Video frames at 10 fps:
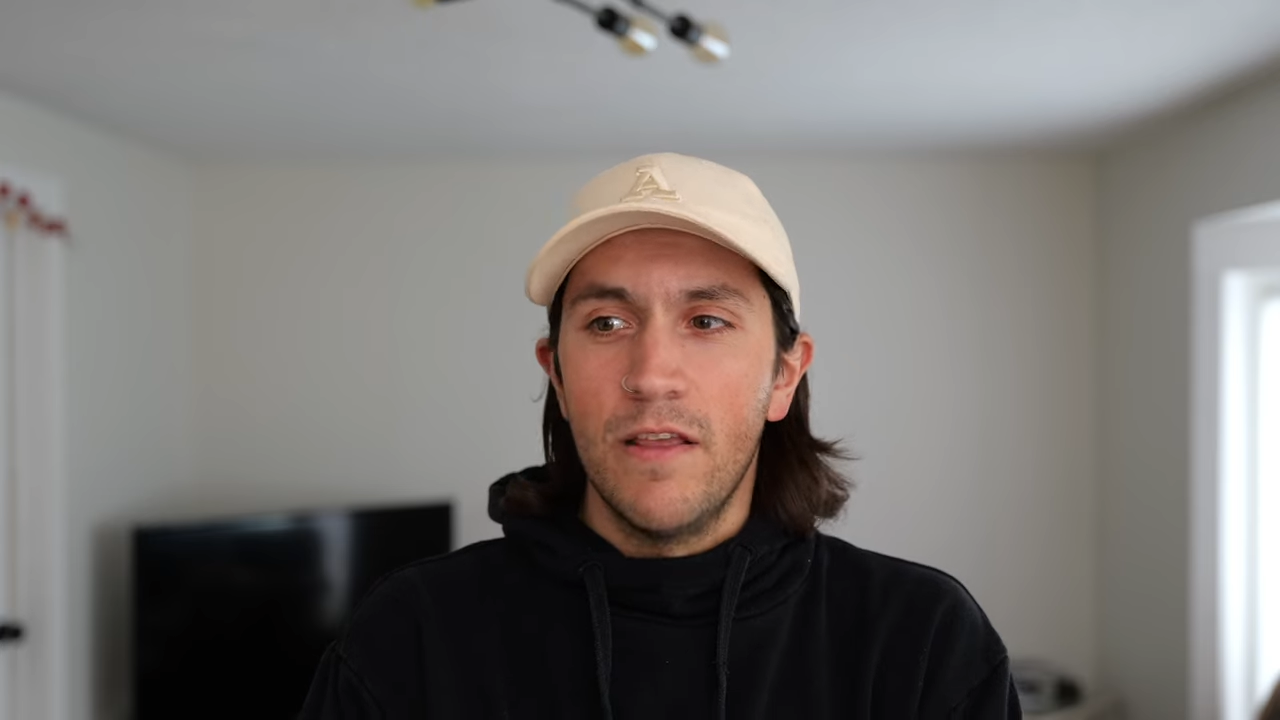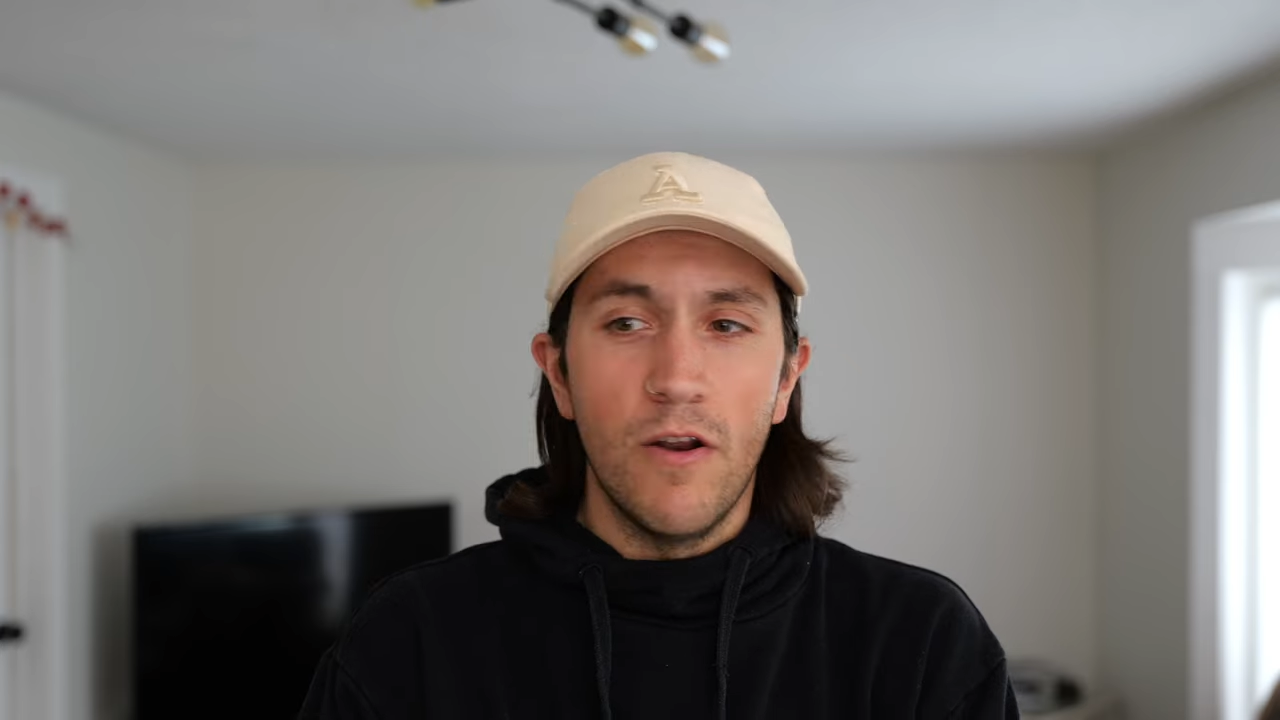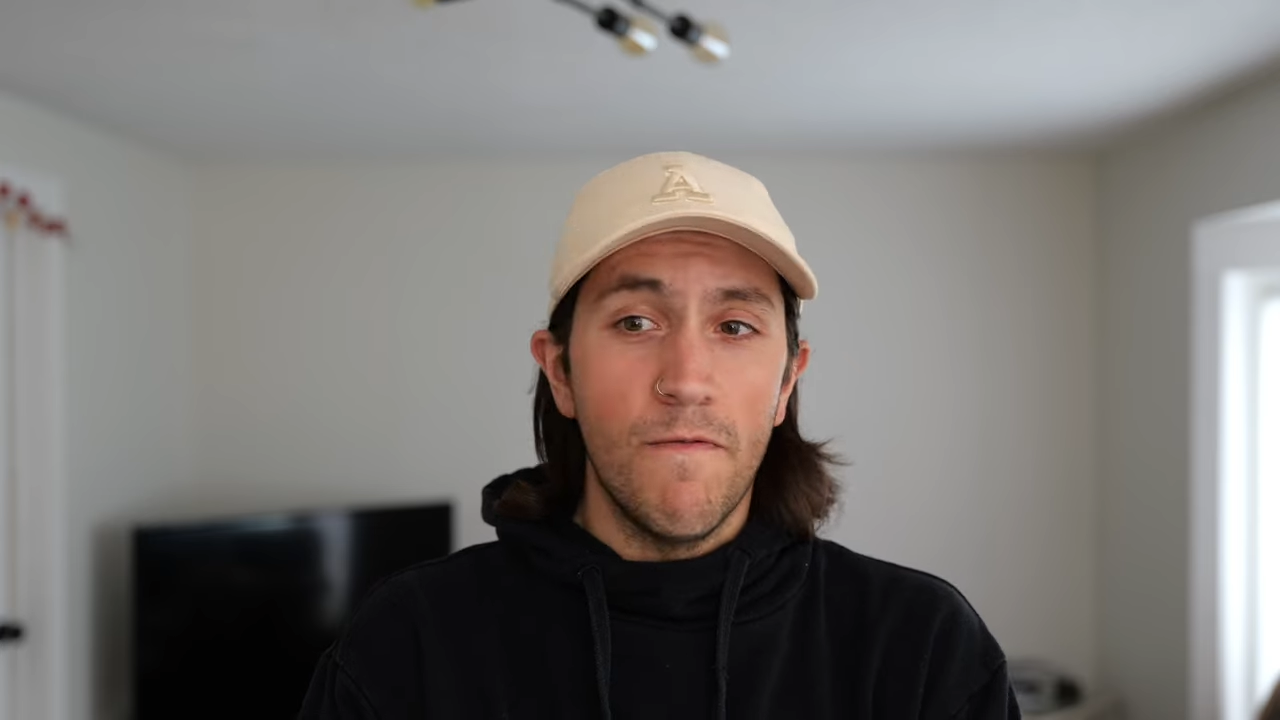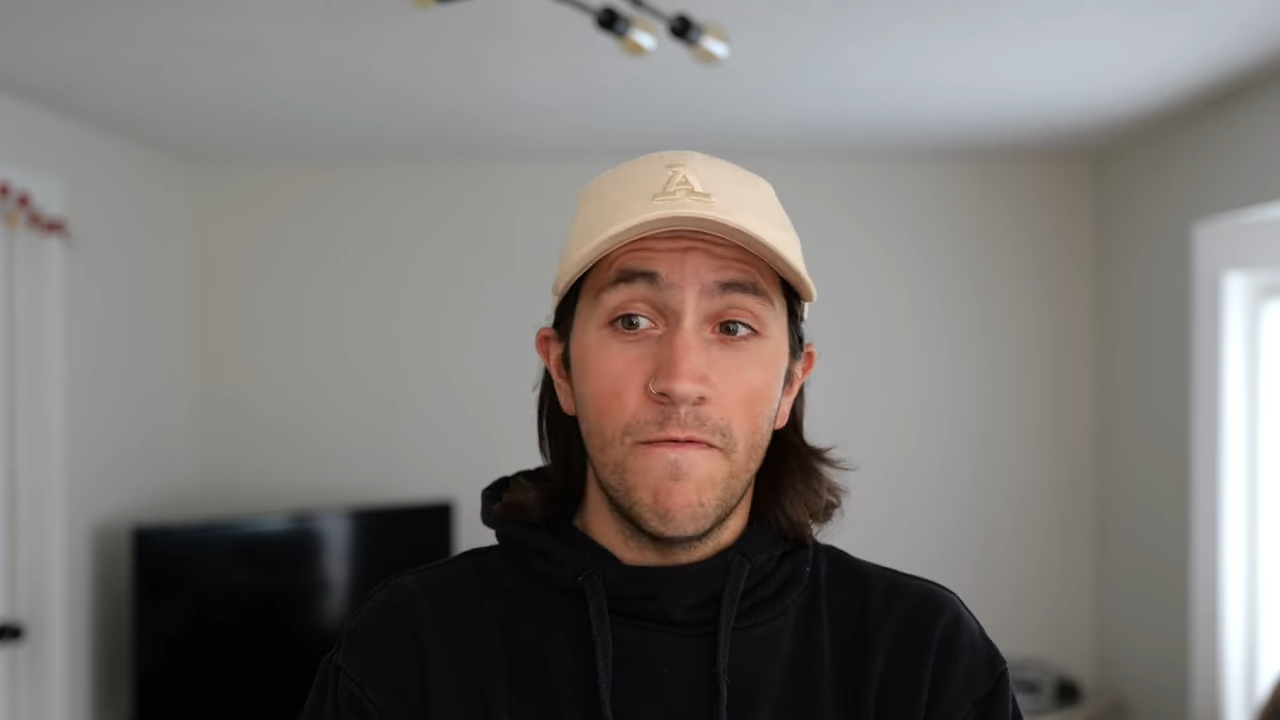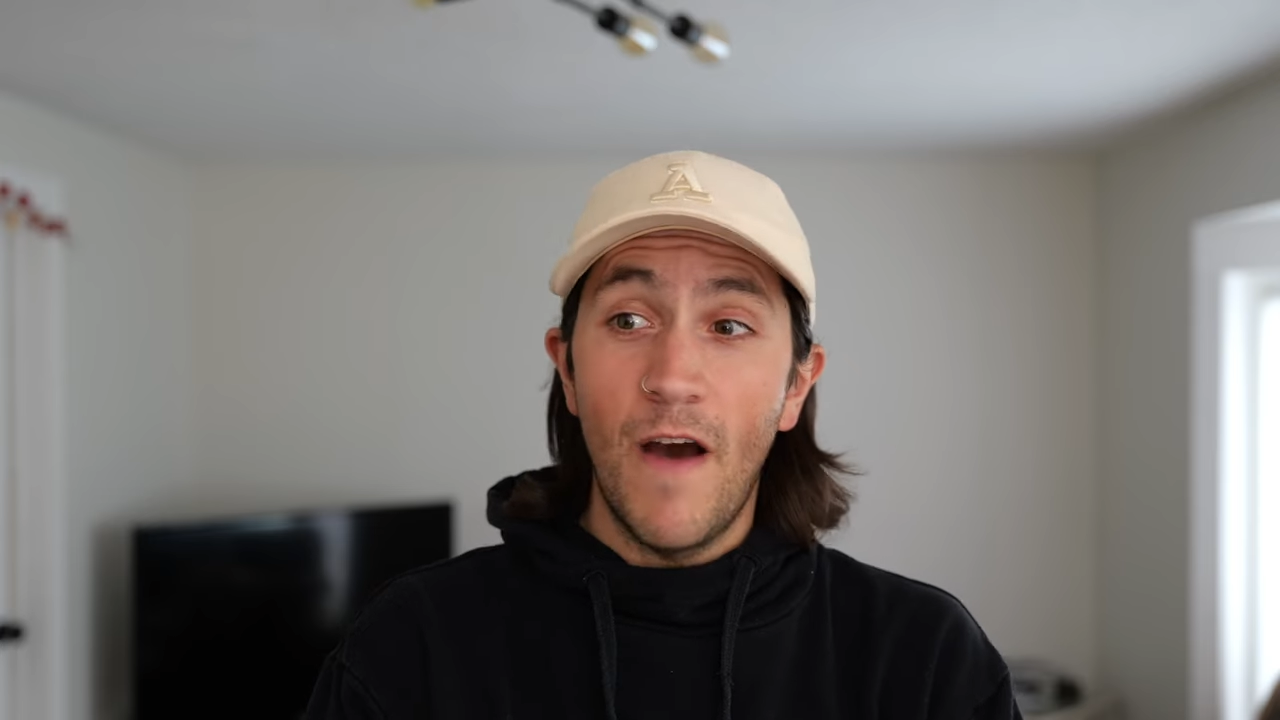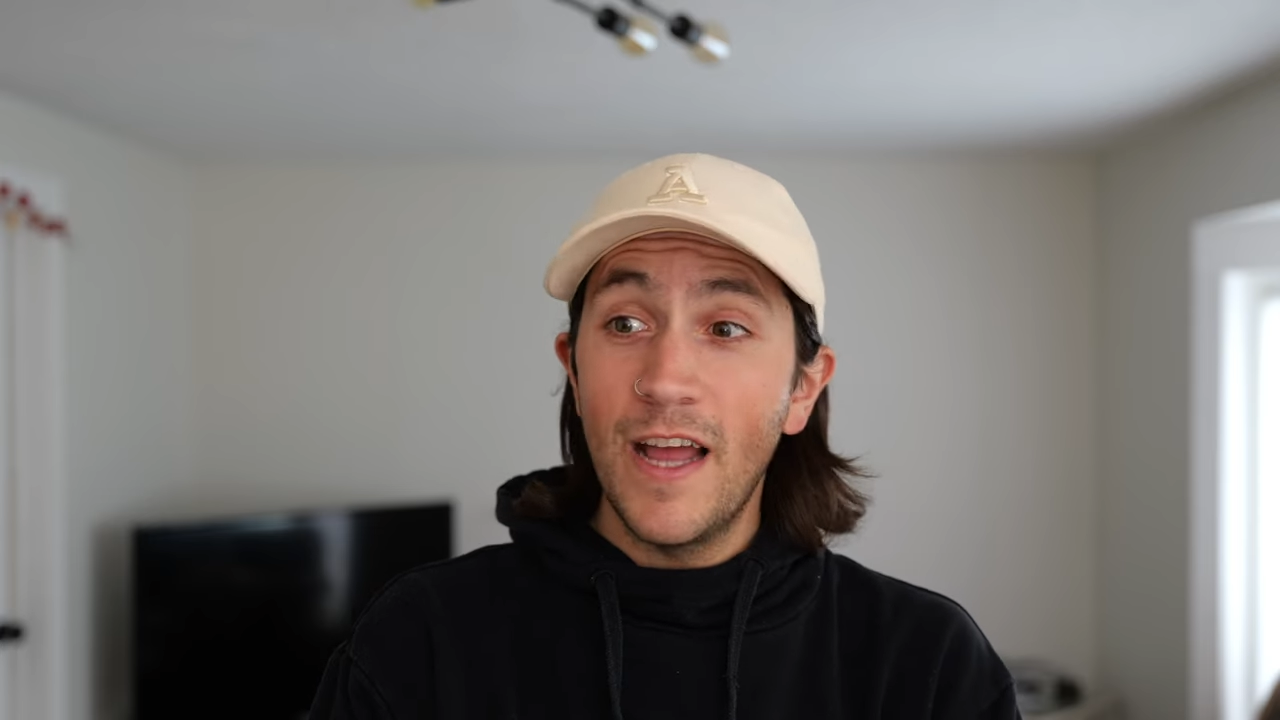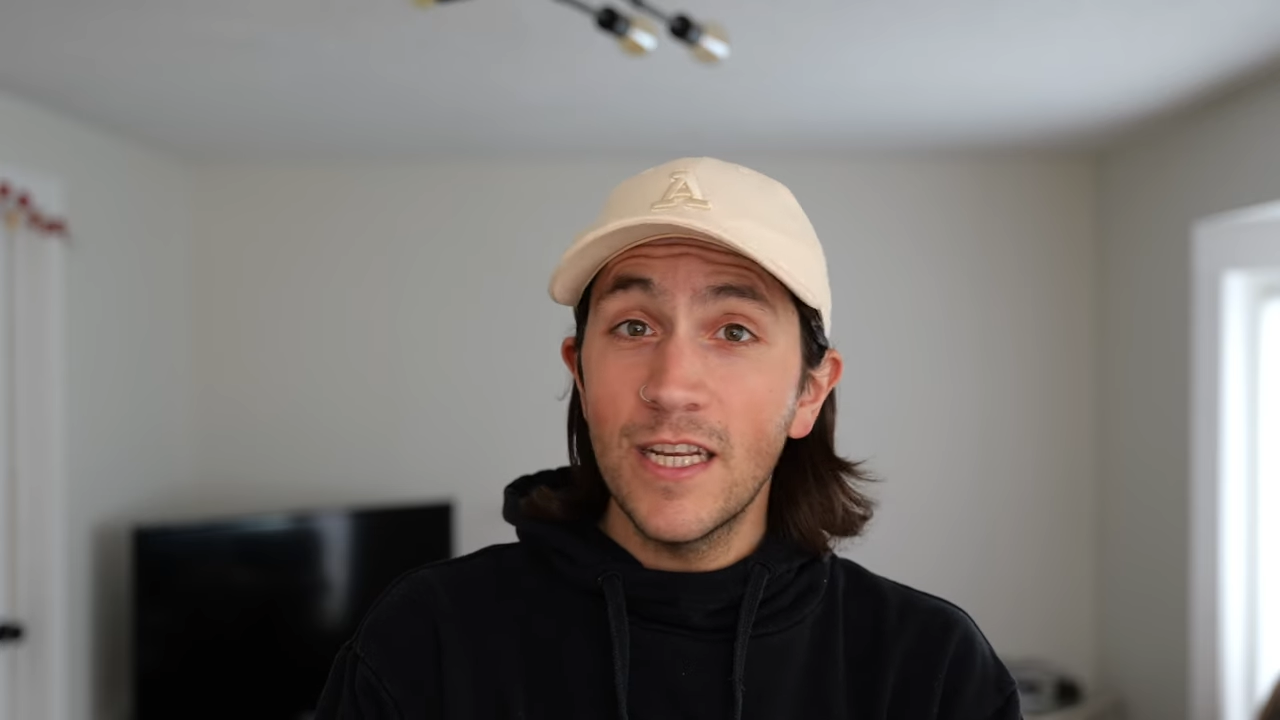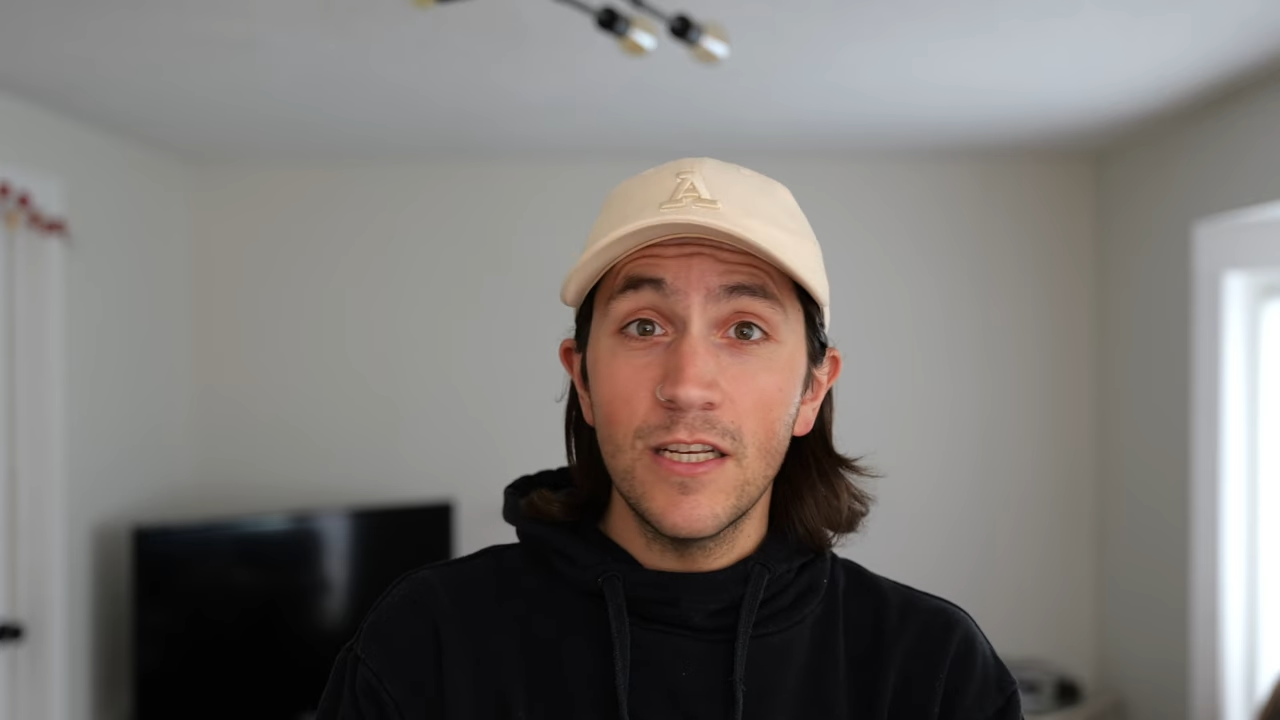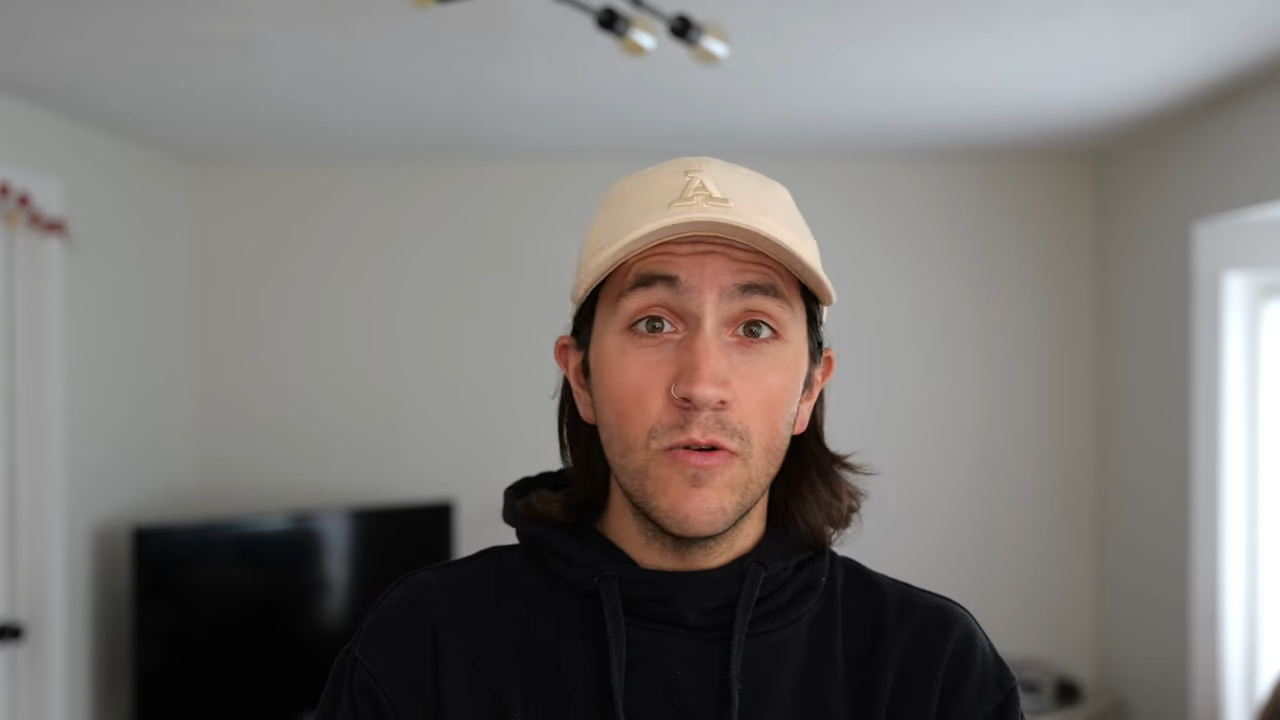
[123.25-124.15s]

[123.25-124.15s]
you know, finding